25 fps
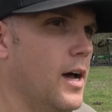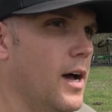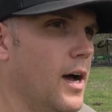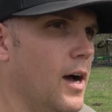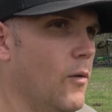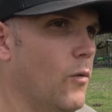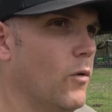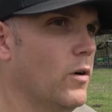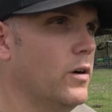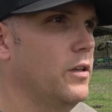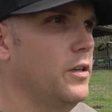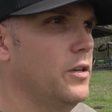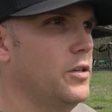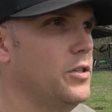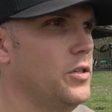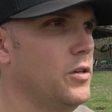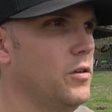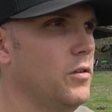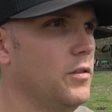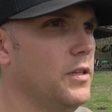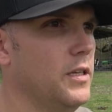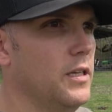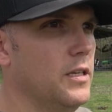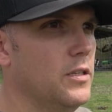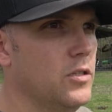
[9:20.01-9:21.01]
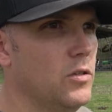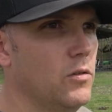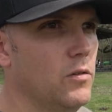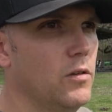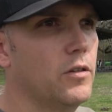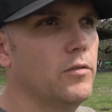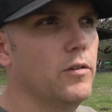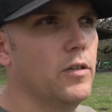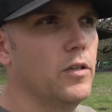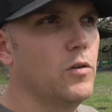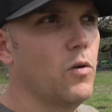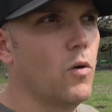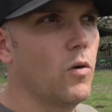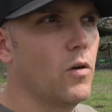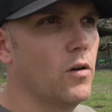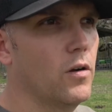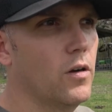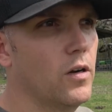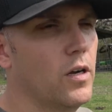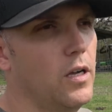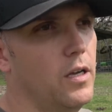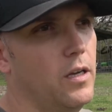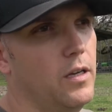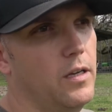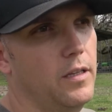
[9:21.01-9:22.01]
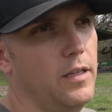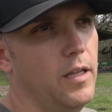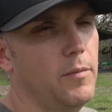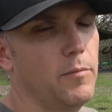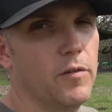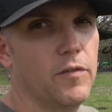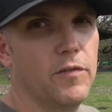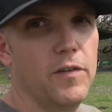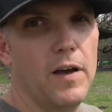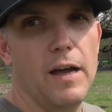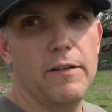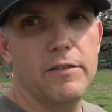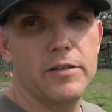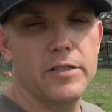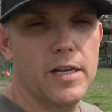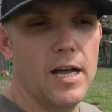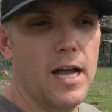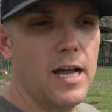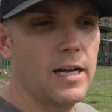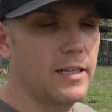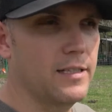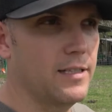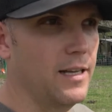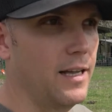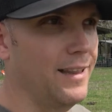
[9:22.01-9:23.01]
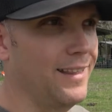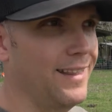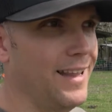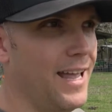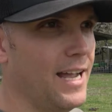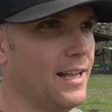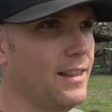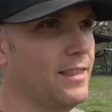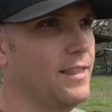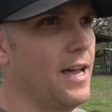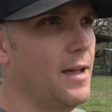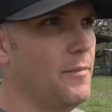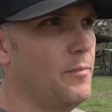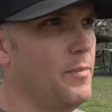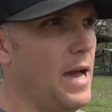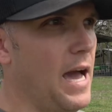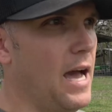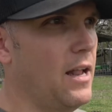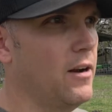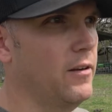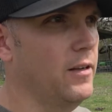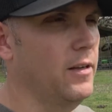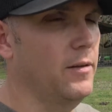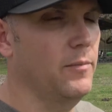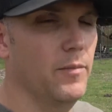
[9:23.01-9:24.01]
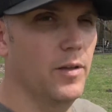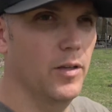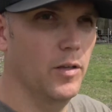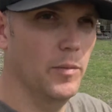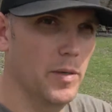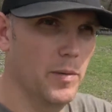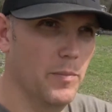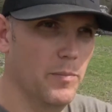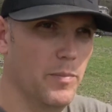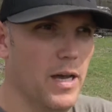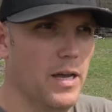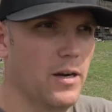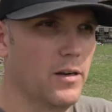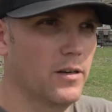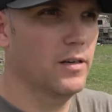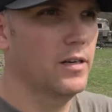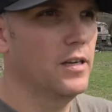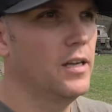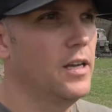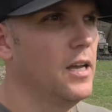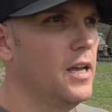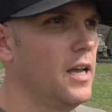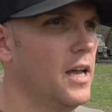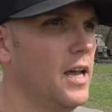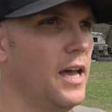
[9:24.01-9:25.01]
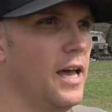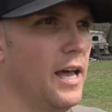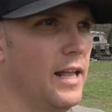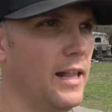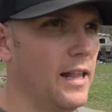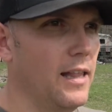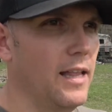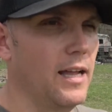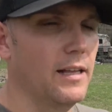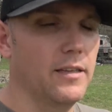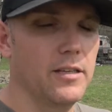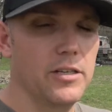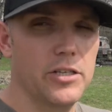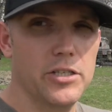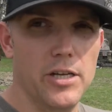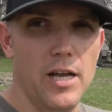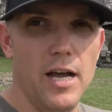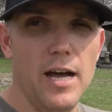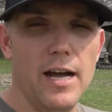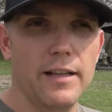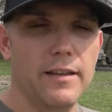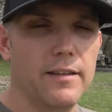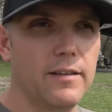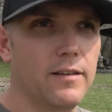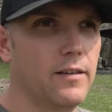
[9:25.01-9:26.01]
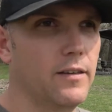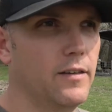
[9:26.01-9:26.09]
I wanted to shoot the 2 3/4 number 5 shot because I like that patterning a little bit better, and I like the shot.